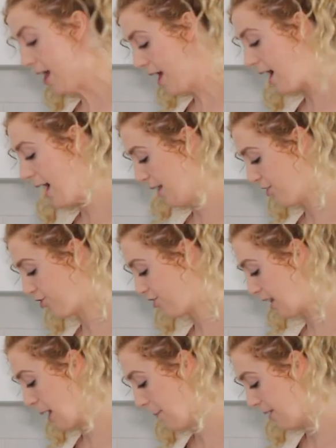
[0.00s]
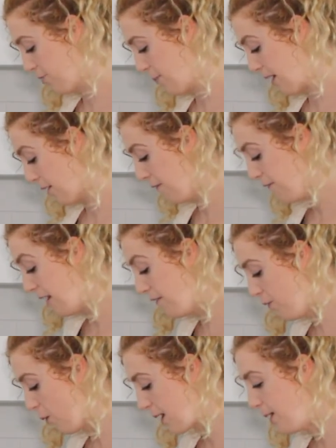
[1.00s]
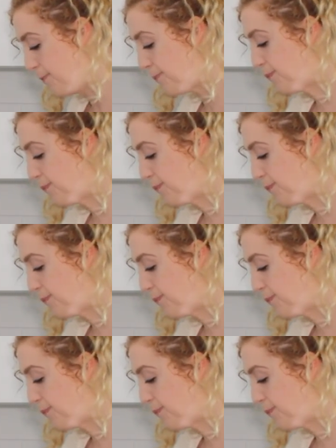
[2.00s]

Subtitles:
They're just like a much better fit for it.